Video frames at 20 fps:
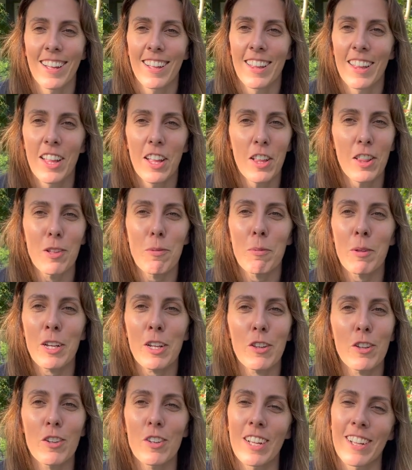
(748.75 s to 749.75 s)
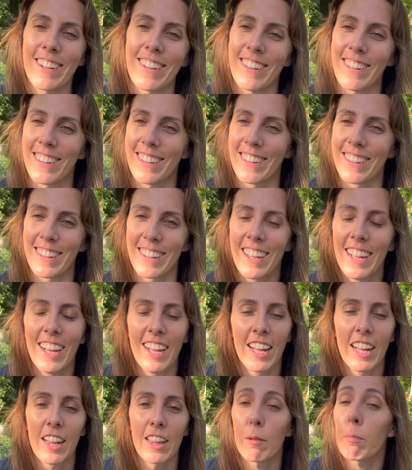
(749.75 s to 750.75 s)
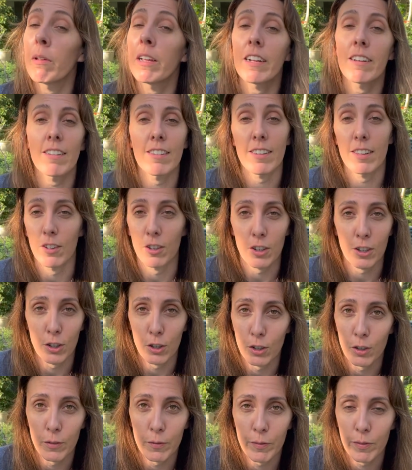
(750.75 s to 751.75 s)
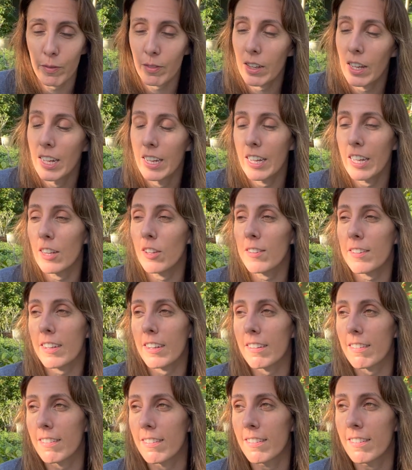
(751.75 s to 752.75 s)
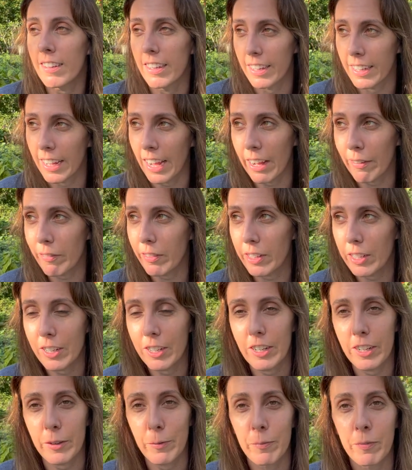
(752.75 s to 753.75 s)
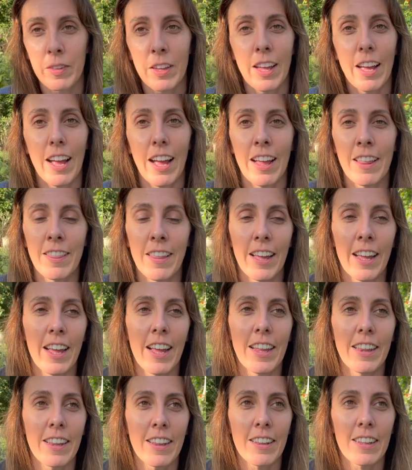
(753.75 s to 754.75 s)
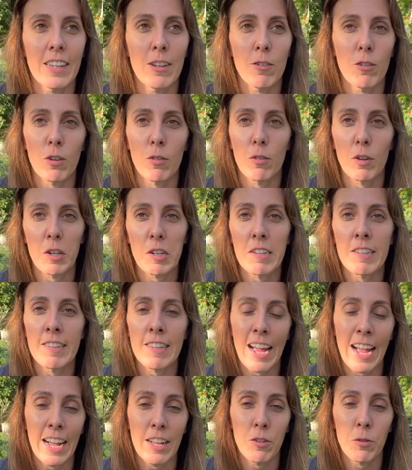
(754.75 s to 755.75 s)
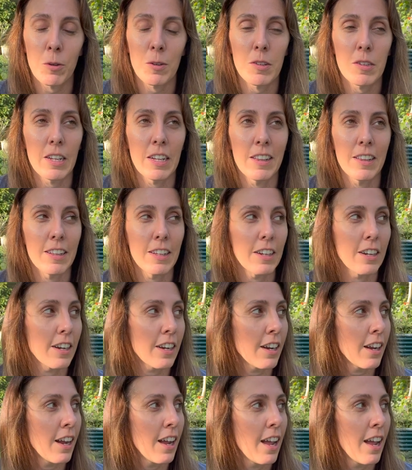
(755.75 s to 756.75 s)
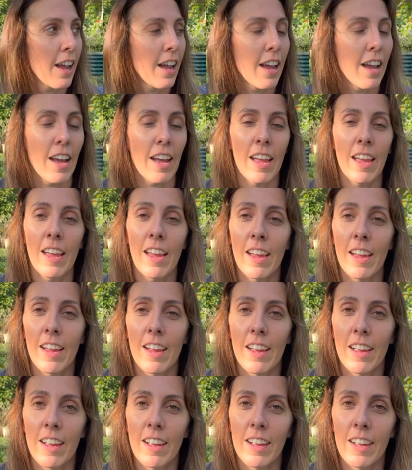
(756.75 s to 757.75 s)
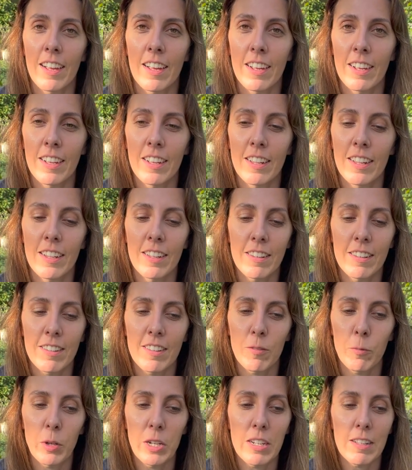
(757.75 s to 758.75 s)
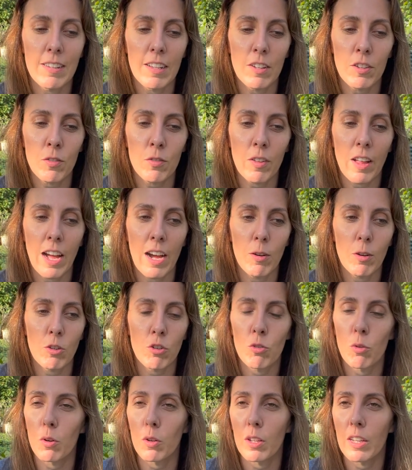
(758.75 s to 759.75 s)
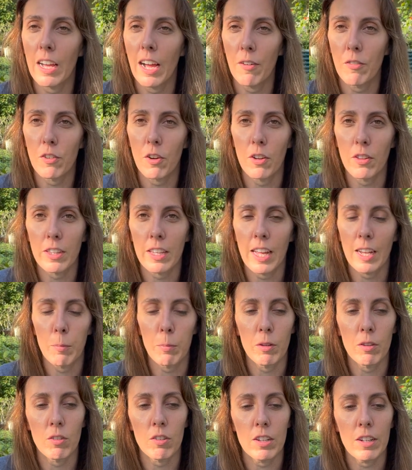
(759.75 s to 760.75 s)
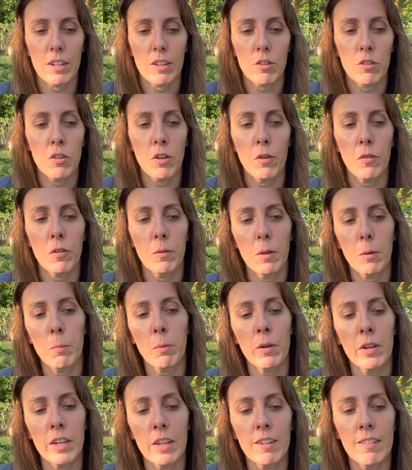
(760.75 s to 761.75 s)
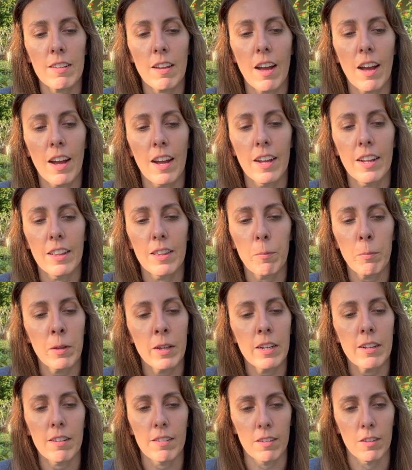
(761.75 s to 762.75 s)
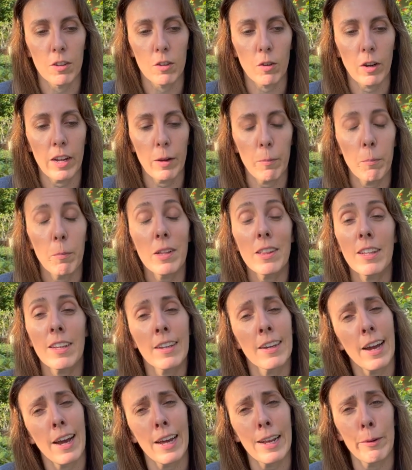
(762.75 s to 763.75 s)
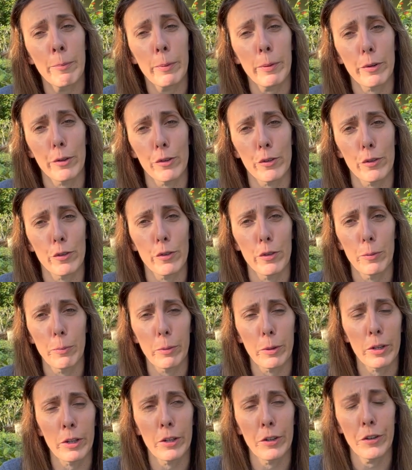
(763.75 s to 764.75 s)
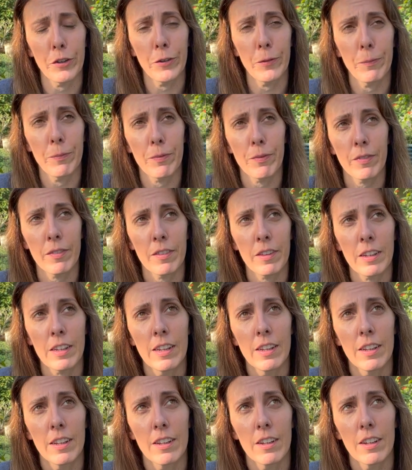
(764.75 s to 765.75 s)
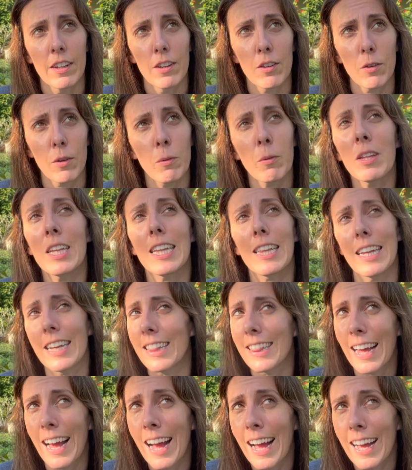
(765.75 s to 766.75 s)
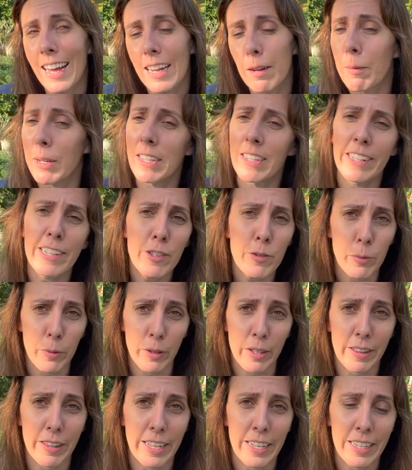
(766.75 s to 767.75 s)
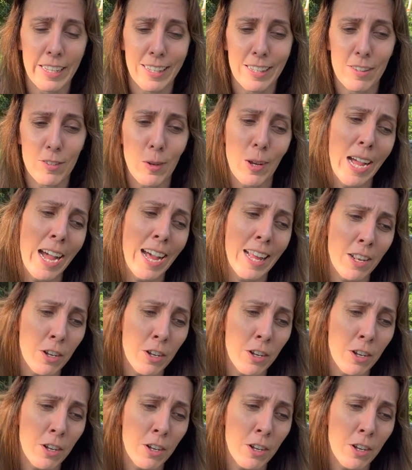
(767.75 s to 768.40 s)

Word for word: The plant doesn't look cute. Looks like a stick half the year, and then the leaves look very sad towards the end of the year, and when it does flower shortly after, all the caterpillars eat it. So from the pretty side, the plant doesn't look great, but the caterpillars are super cute, so I really like that, and my kids really like it. So I had